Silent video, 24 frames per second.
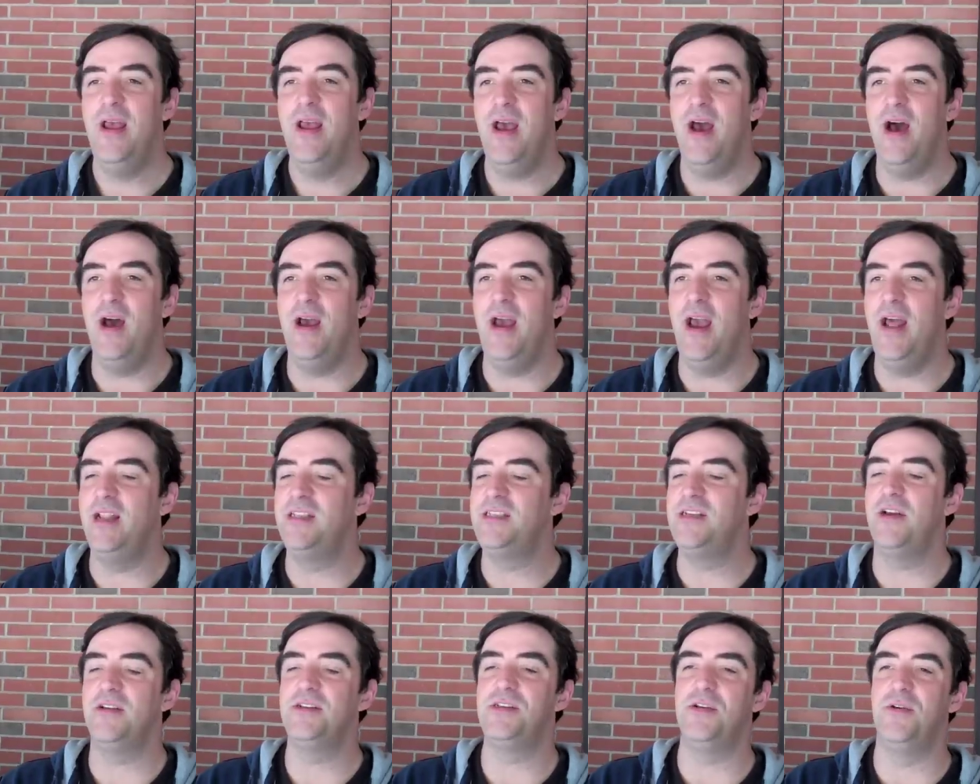and it's
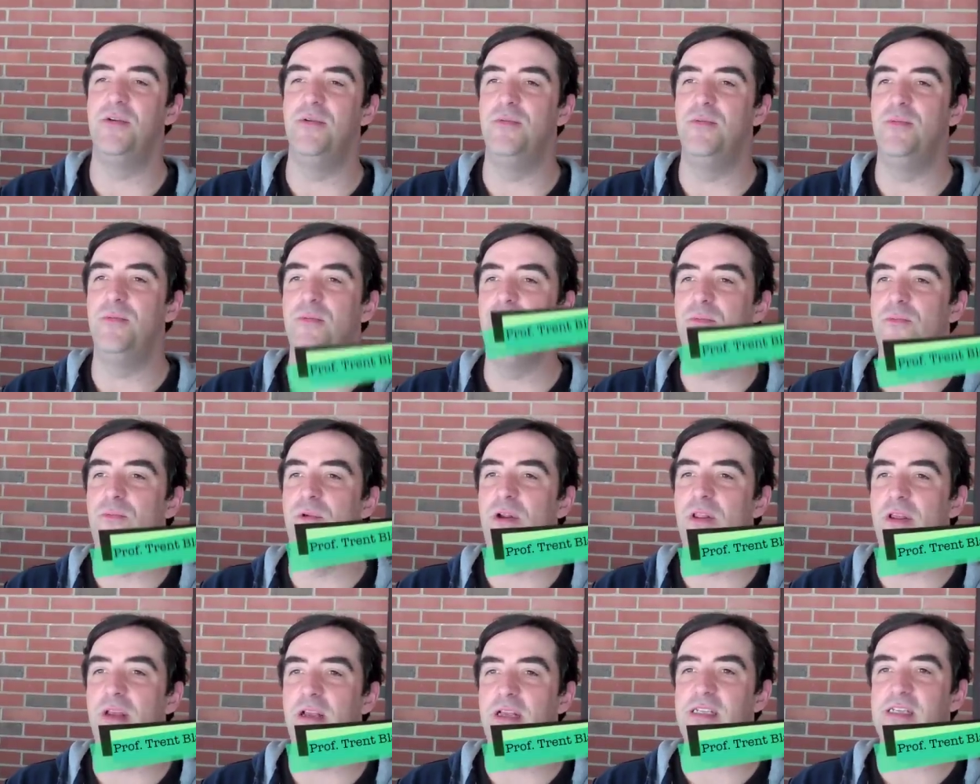also
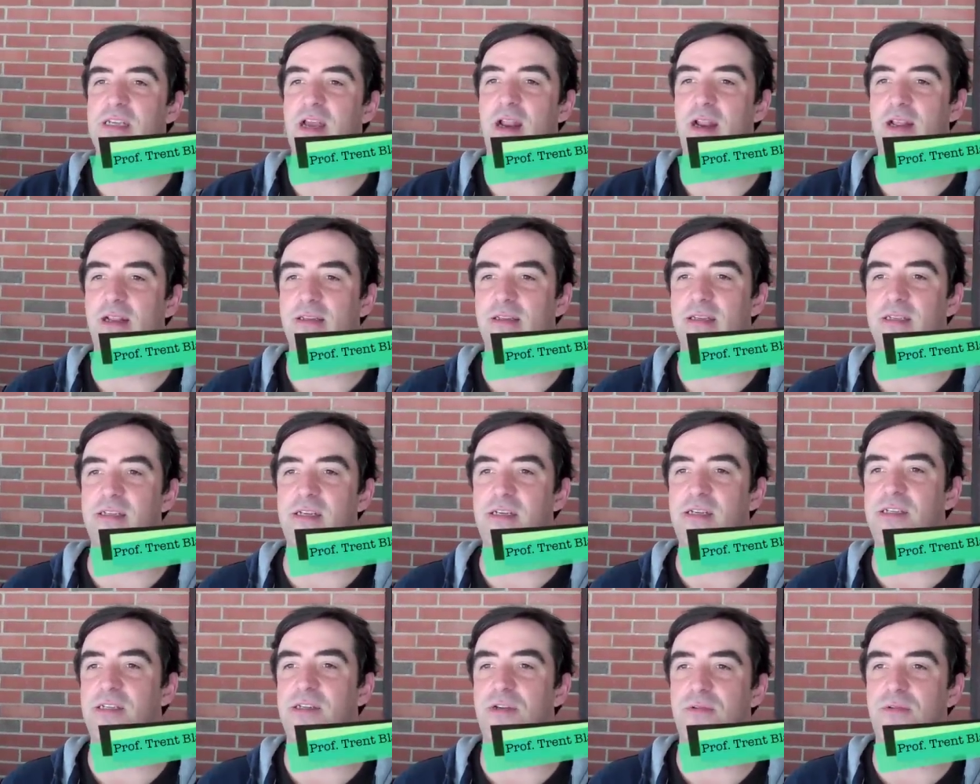really exciting to see
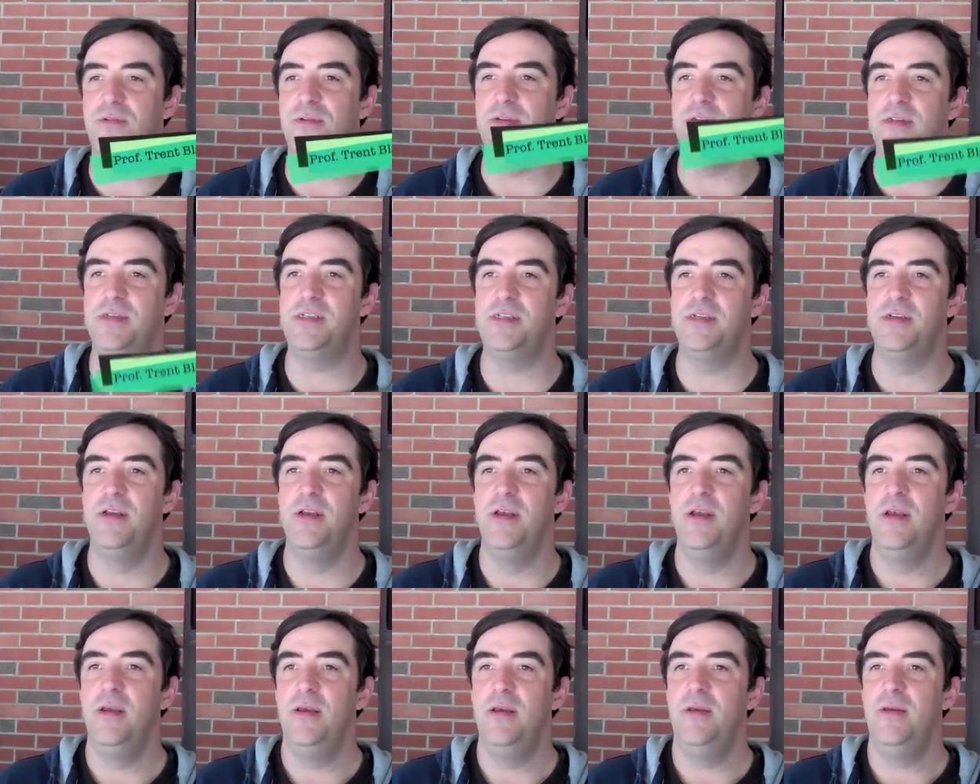students
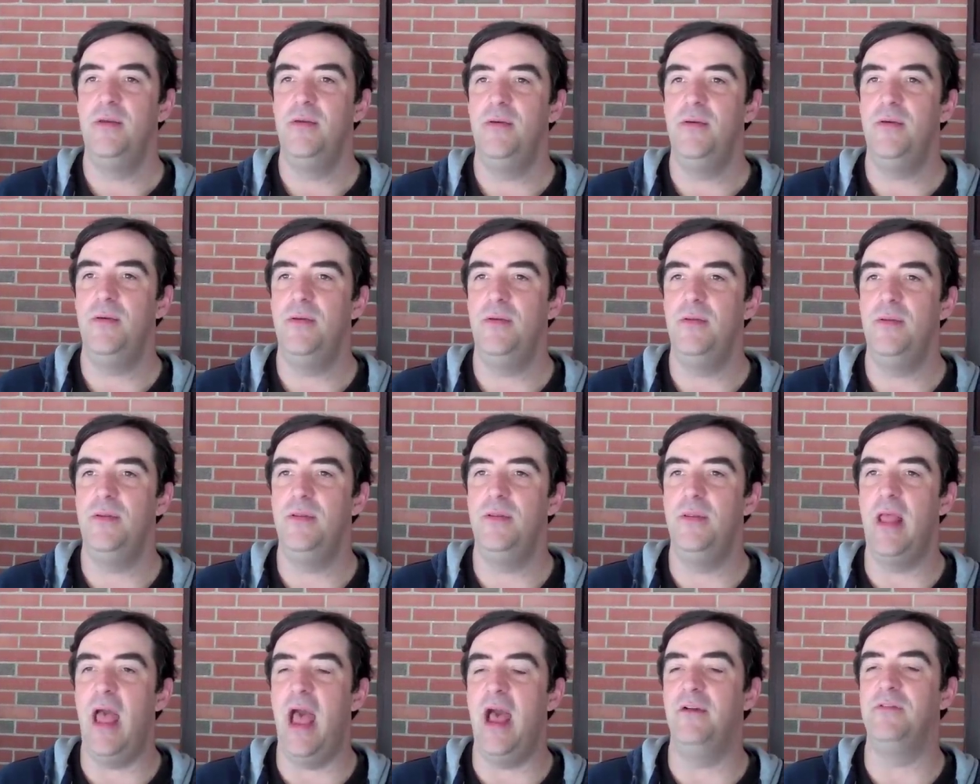
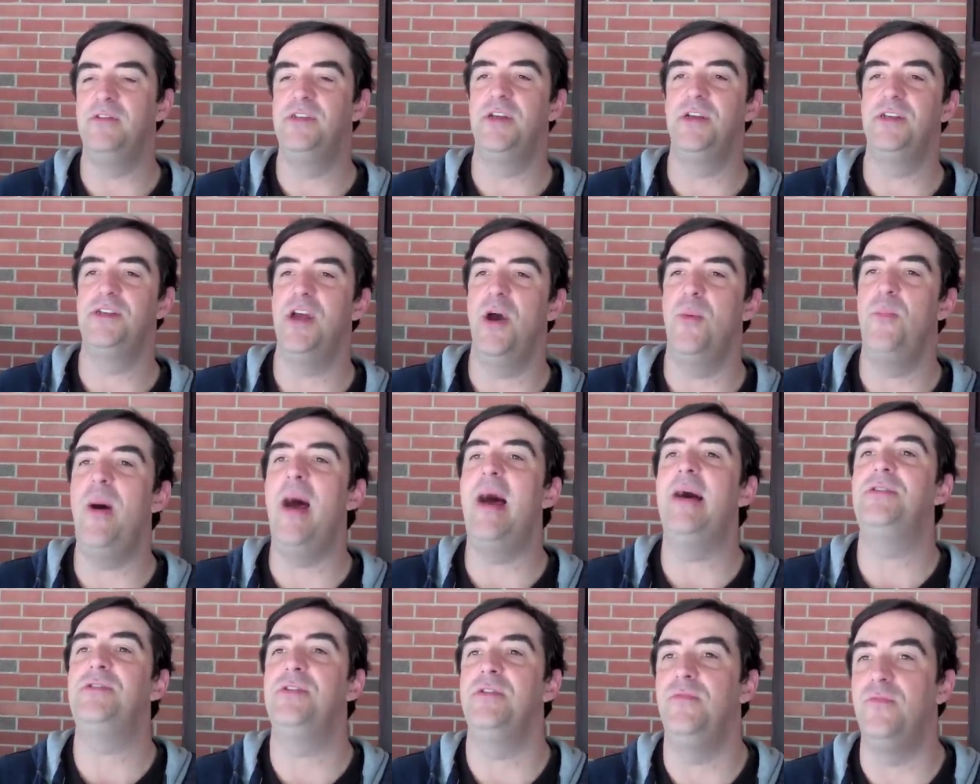have such a
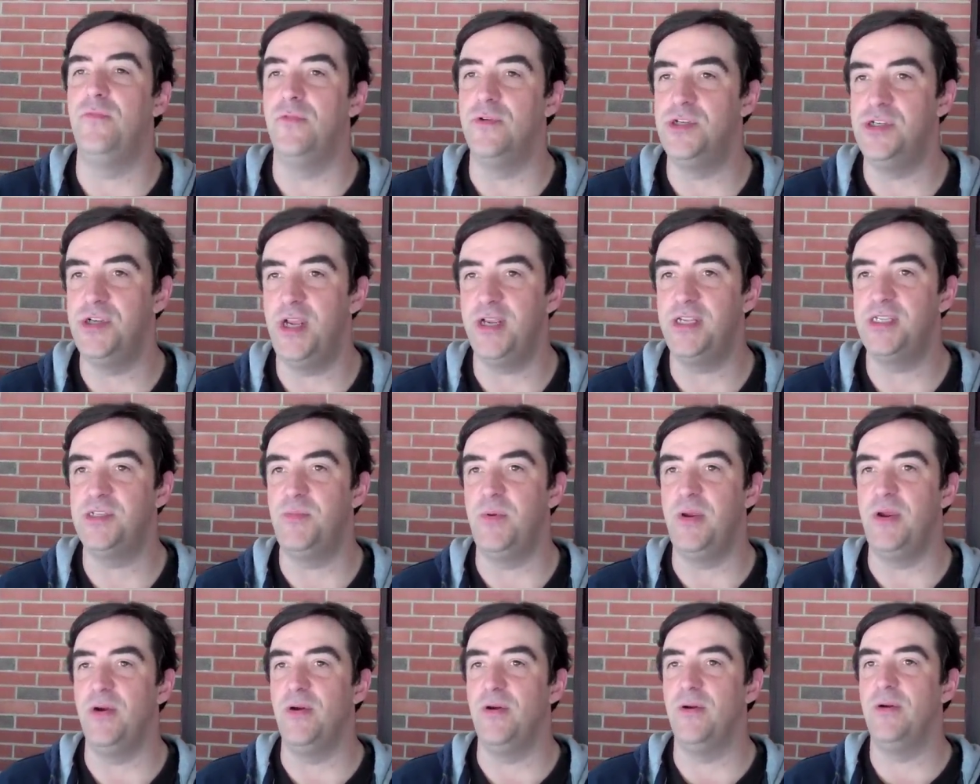passion for
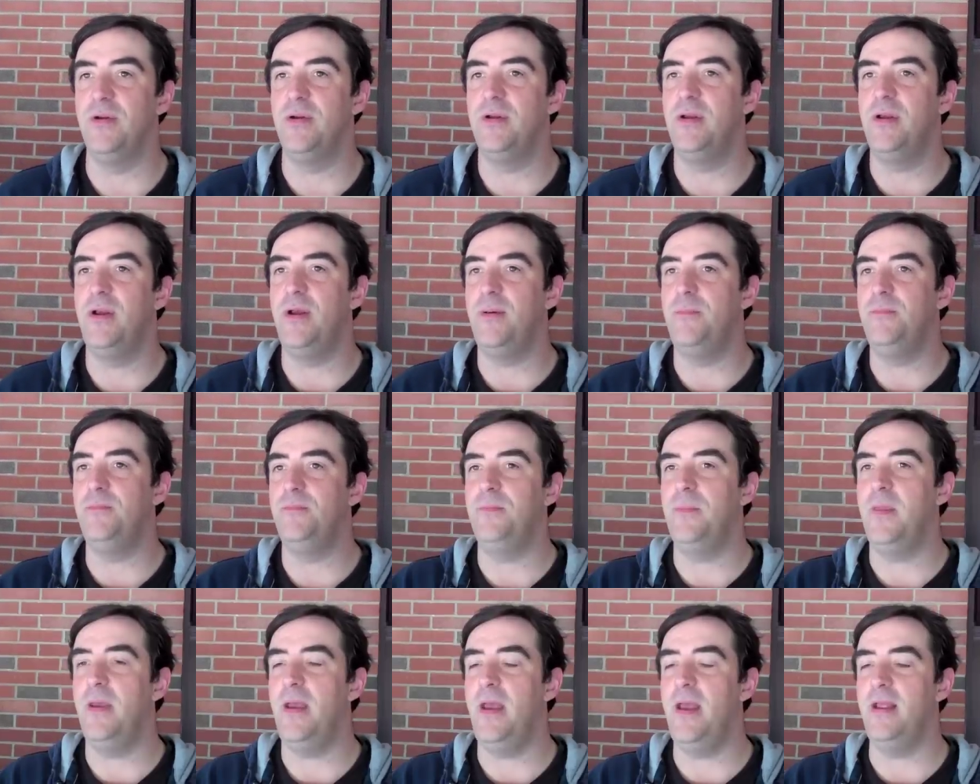Shakespeare
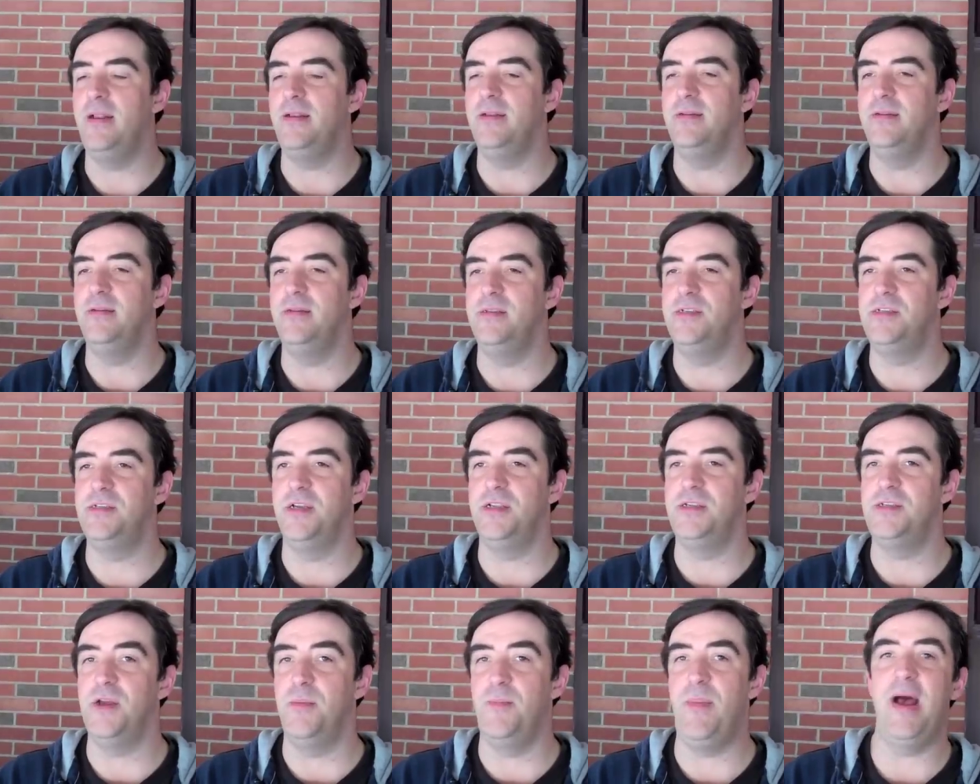and
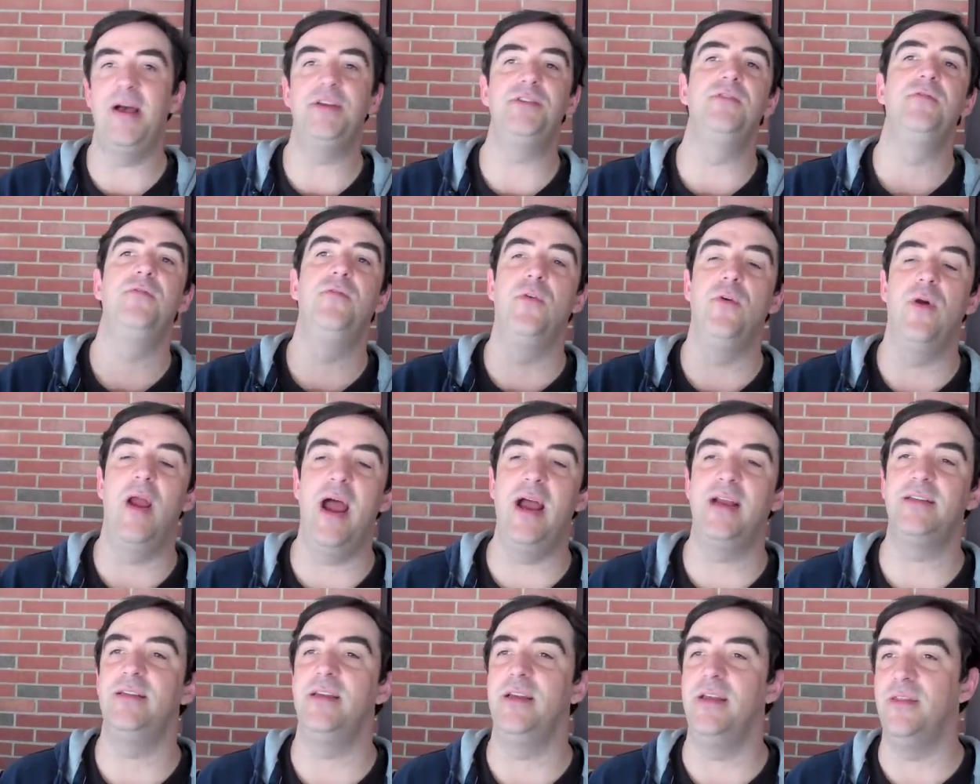such a passion for
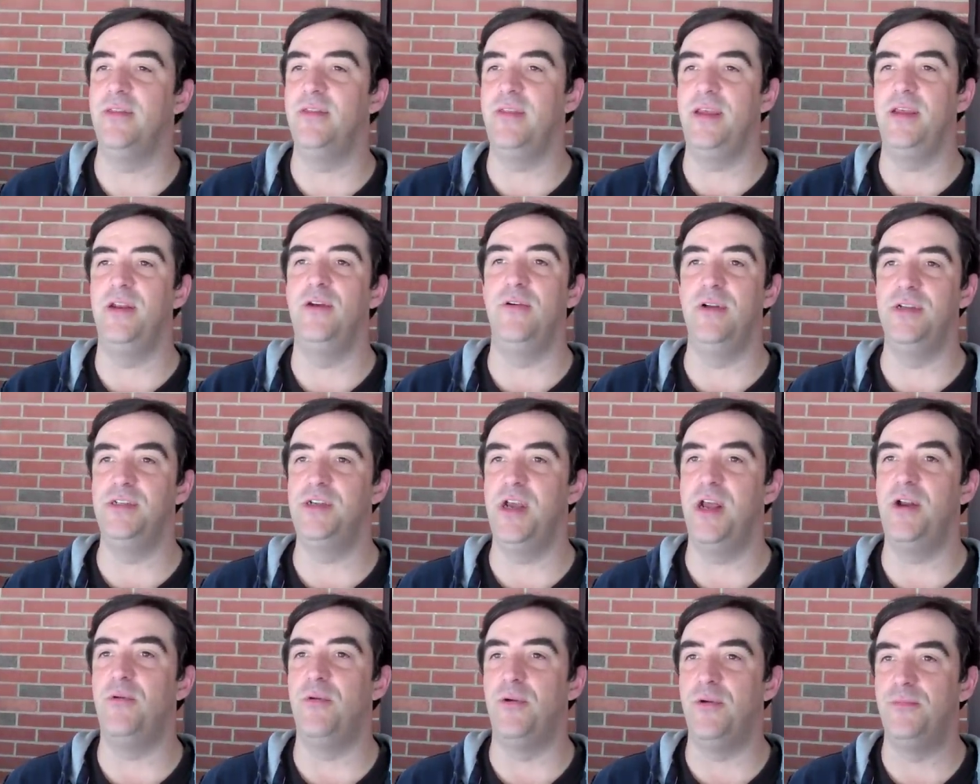acting and theater in
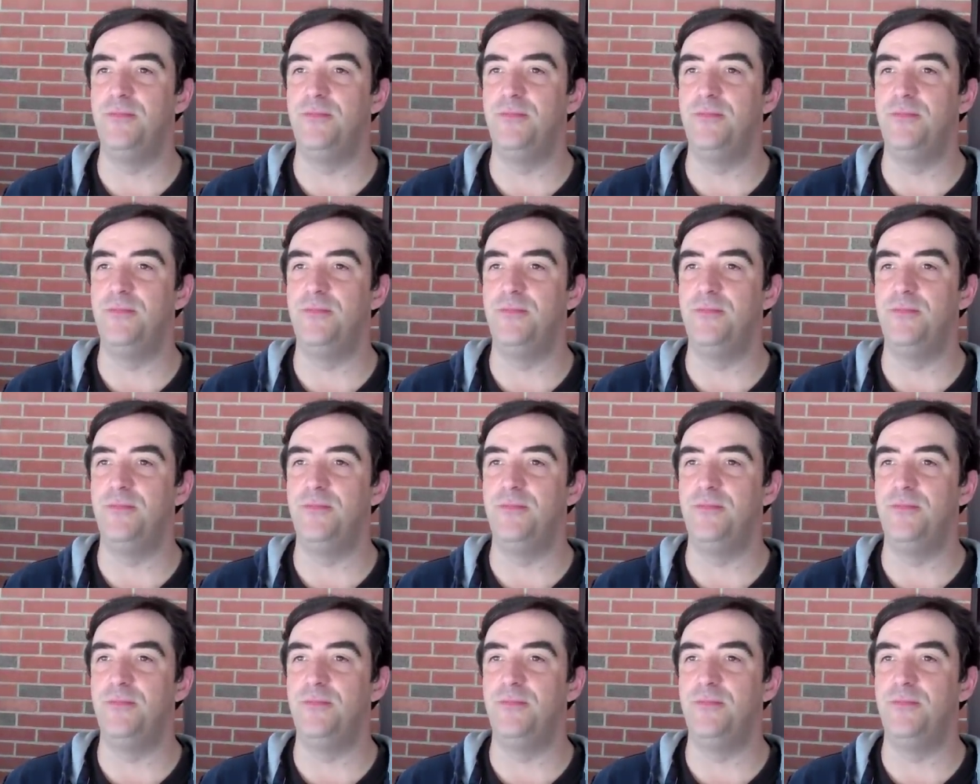general.